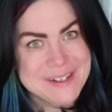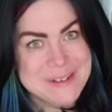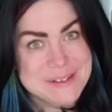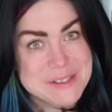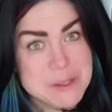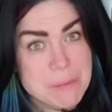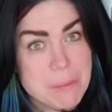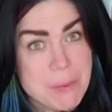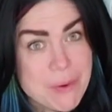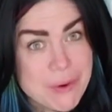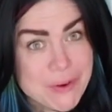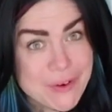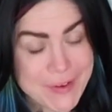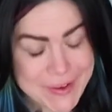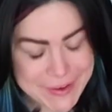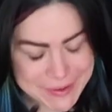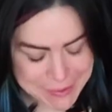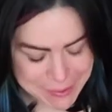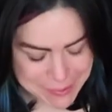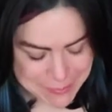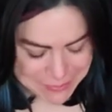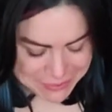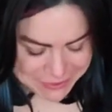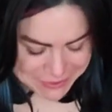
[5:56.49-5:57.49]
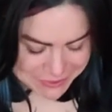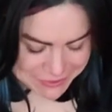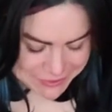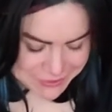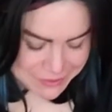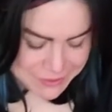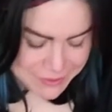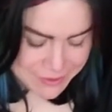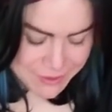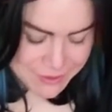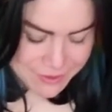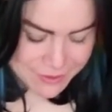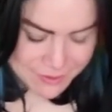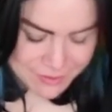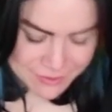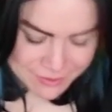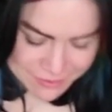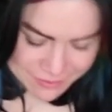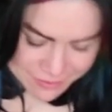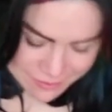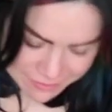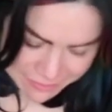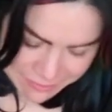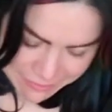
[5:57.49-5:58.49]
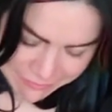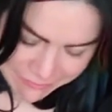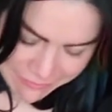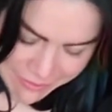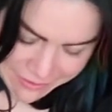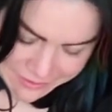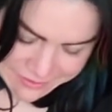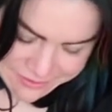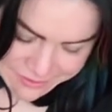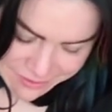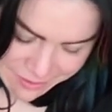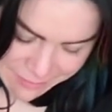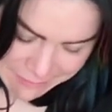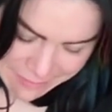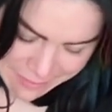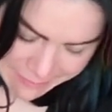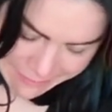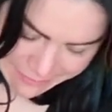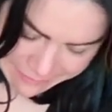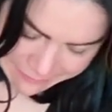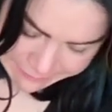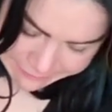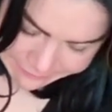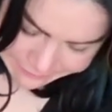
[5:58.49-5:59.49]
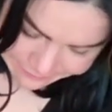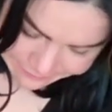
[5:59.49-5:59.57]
supporter and co-worker. You're a rock star, mama.